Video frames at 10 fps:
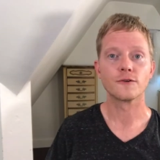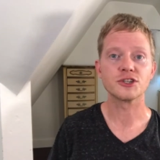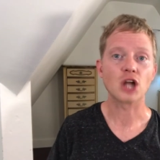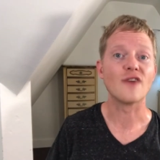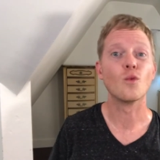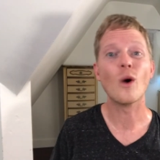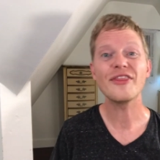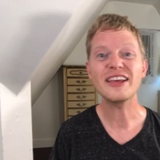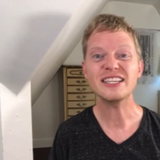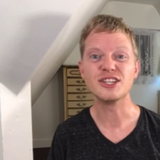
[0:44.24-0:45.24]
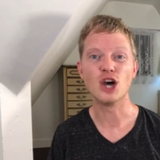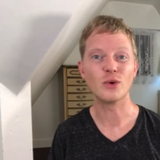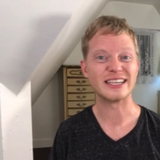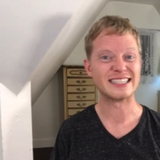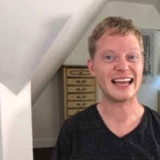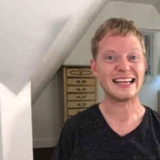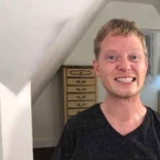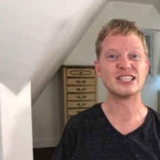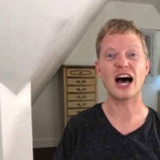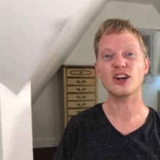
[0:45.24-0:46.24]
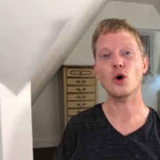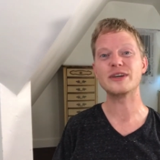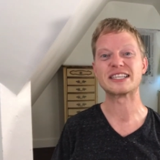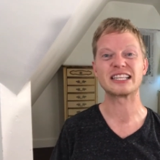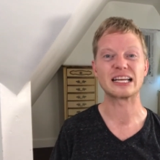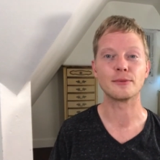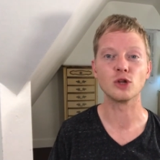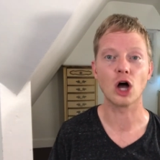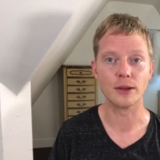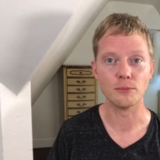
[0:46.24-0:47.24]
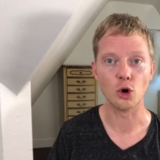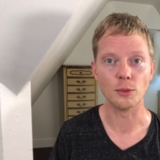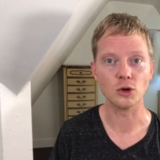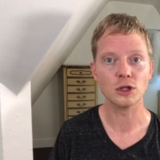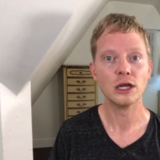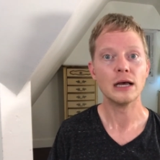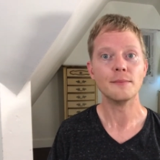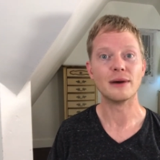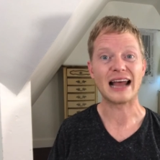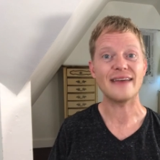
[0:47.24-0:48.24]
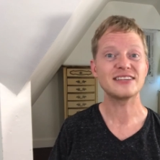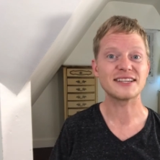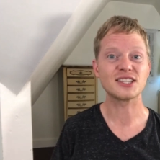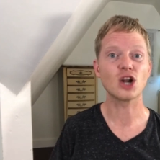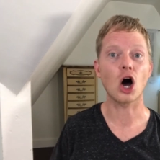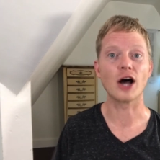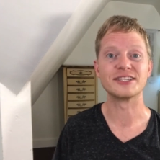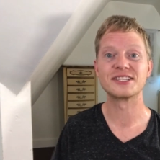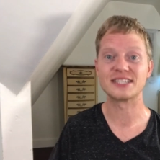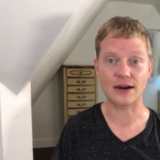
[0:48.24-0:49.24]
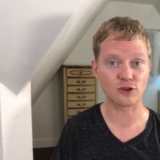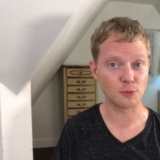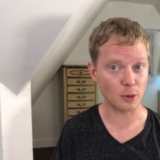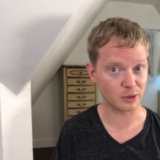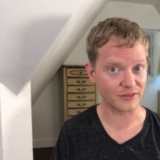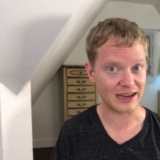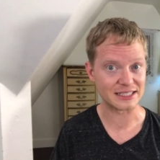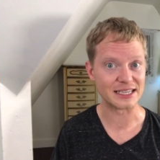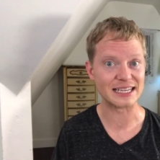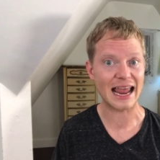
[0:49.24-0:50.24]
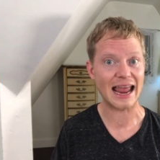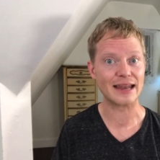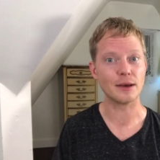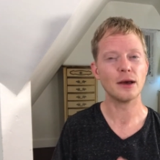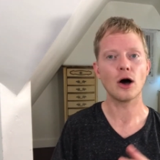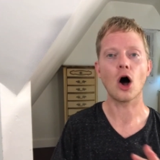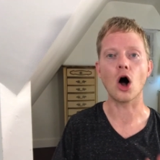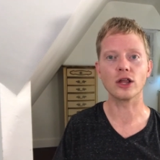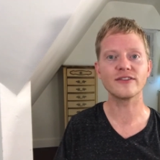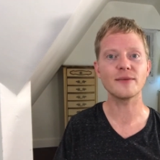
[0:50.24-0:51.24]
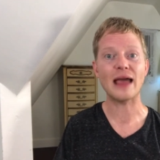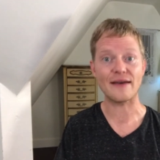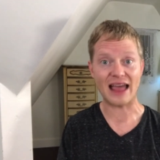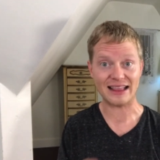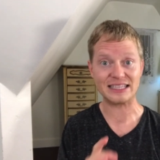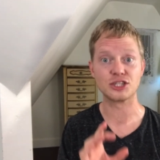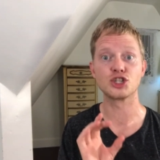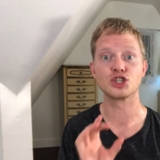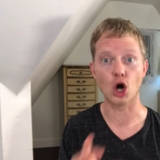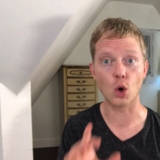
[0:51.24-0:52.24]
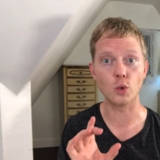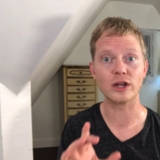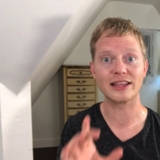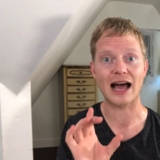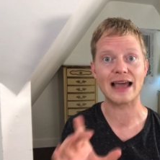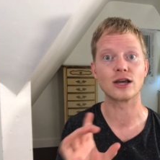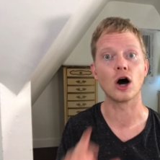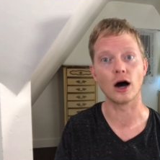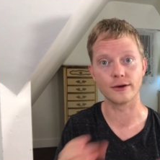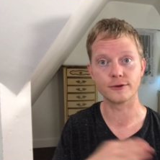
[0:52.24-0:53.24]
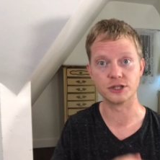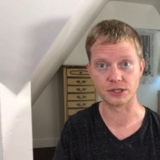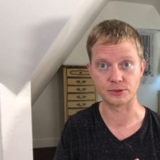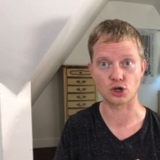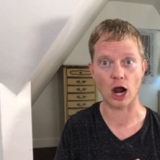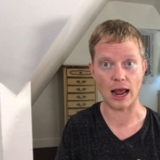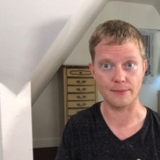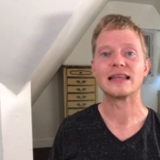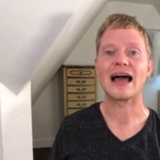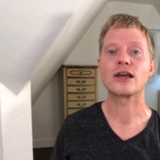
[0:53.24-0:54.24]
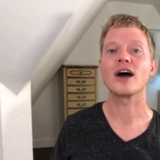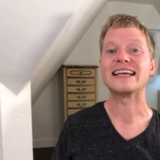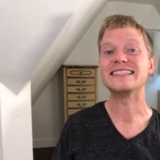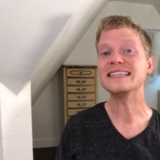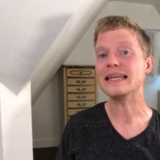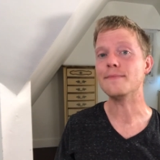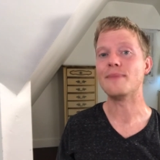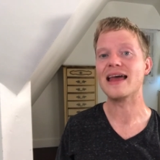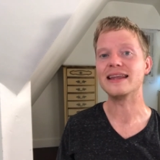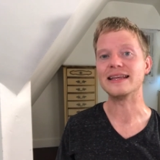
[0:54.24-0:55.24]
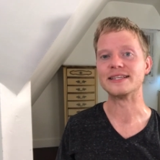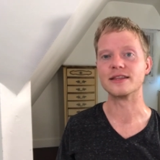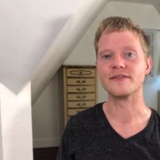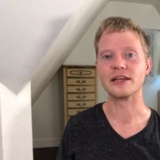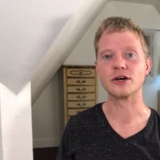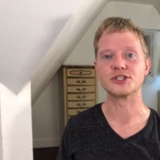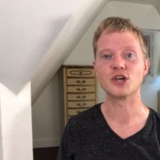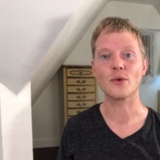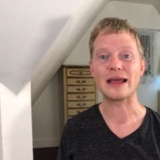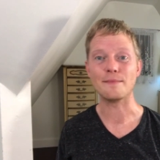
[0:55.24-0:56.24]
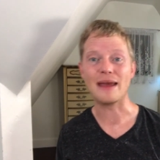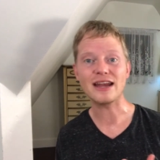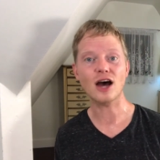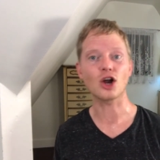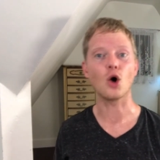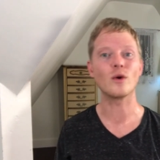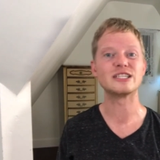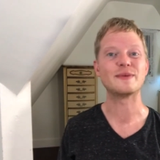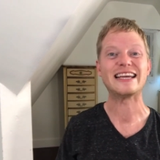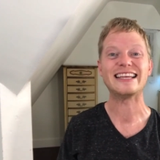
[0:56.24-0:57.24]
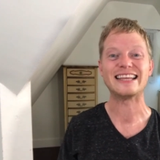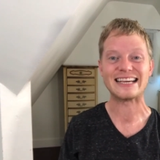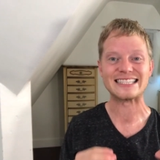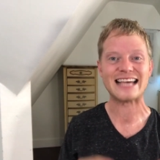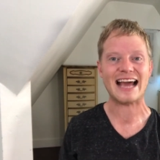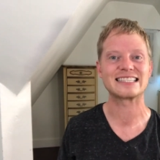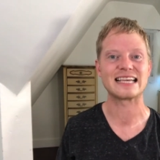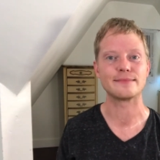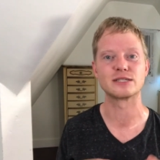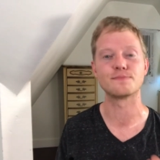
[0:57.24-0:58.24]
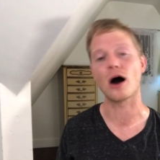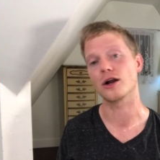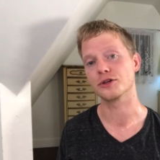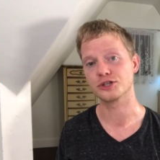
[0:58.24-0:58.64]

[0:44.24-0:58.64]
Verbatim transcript: First off, one thing to note is that it's not always clickable on mobile, but I've tested it on several mobile devices and all of them have at least shown the icon to subscribe. The icon isn't embedded into the video, so it may not always be in the exact same spot on the